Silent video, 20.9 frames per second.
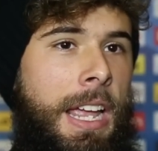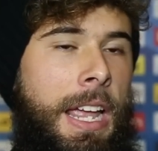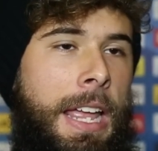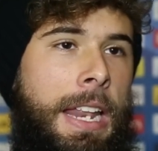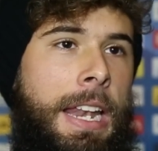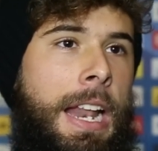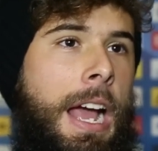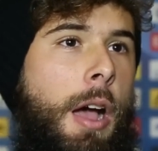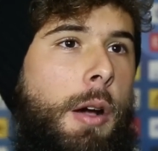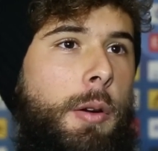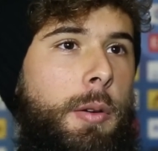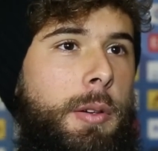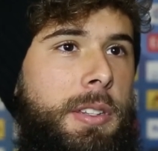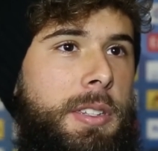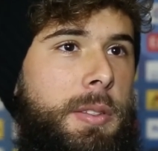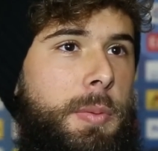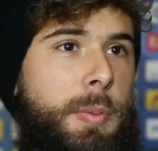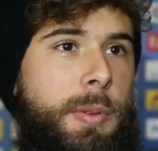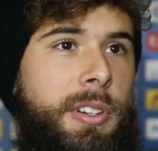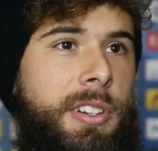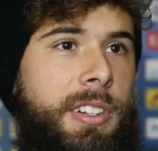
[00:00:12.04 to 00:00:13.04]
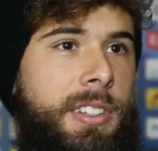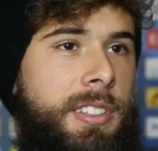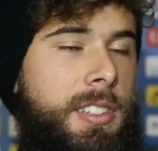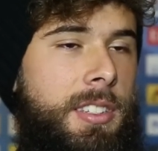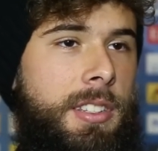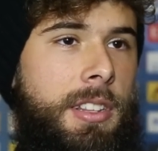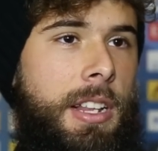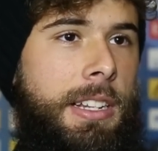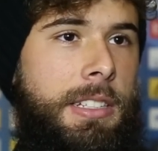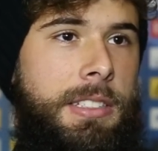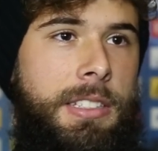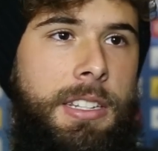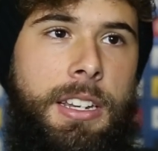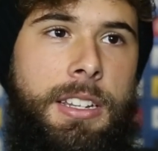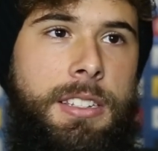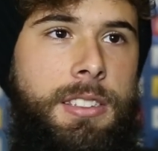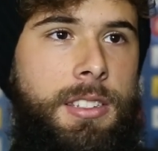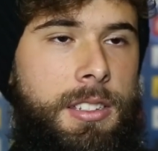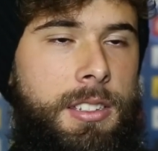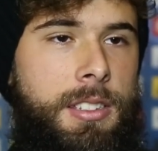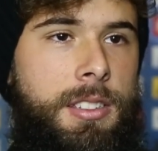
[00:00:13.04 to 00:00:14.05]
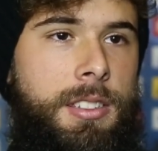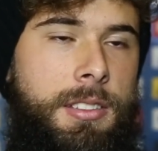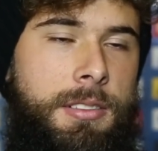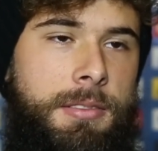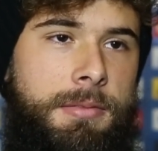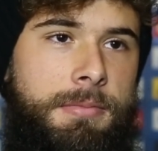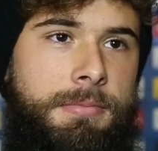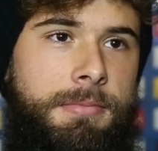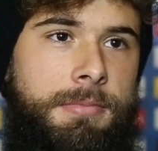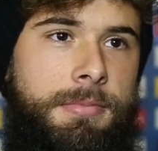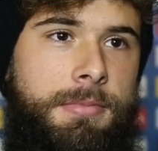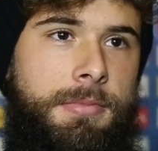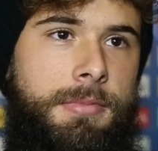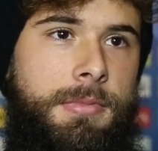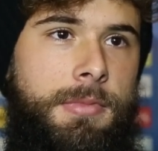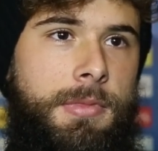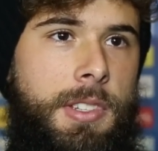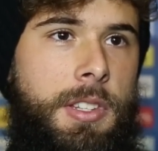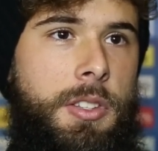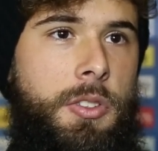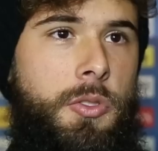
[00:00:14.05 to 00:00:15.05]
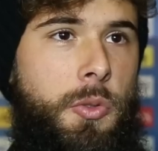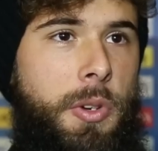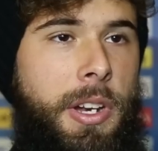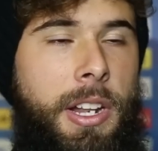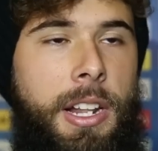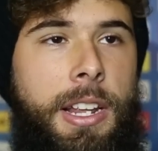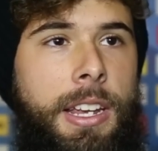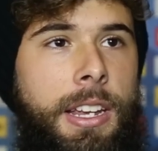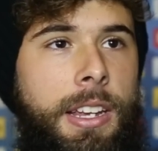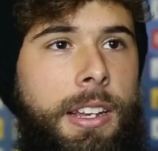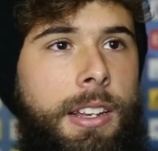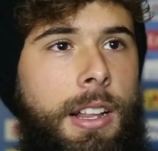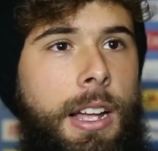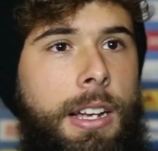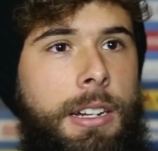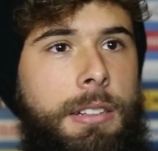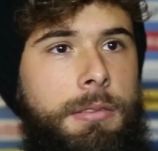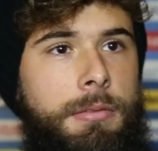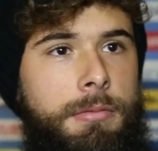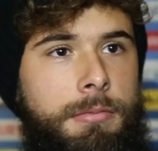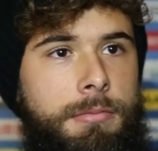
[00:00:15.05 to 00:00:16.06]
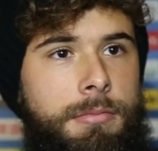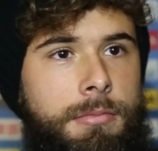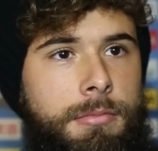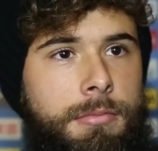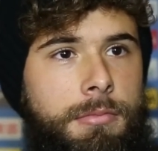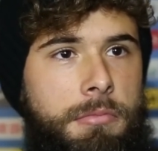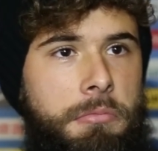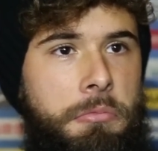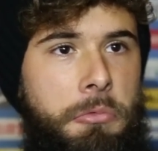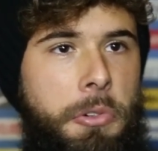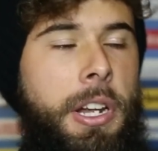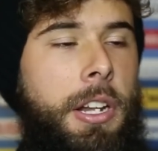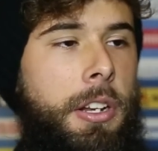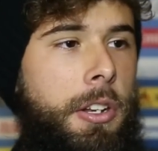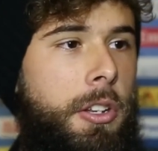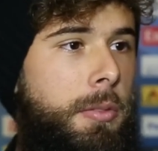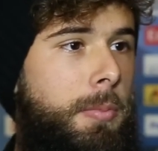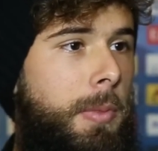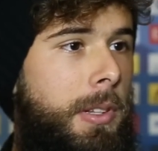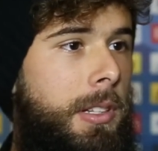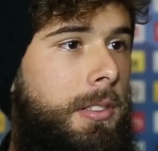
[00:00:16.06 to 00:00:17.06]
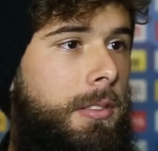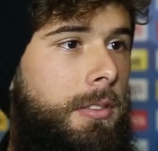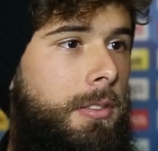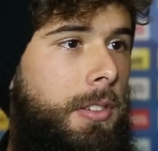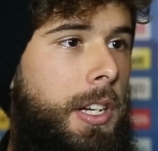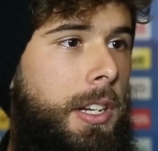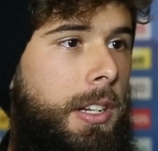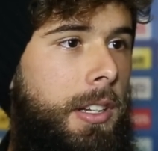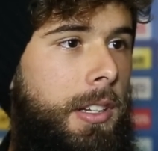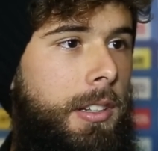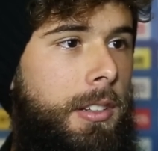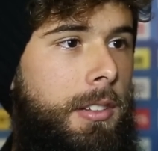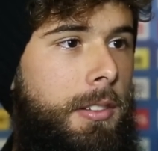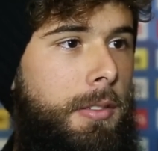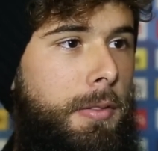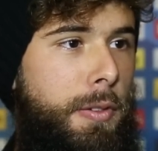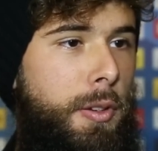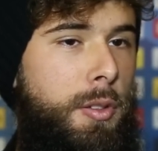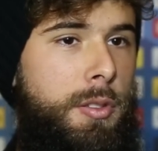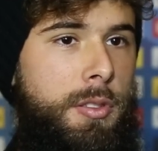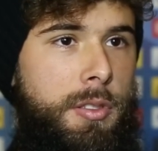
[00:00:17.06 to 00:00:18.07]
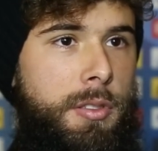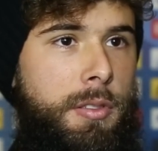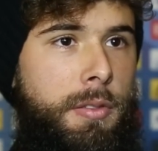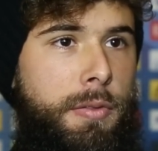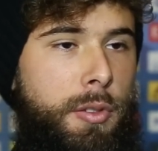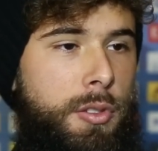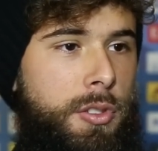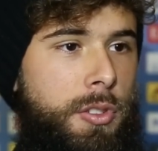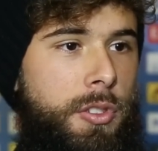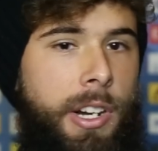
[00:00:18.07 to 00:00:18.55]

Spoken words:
and now experience like this is really like really good. Really feels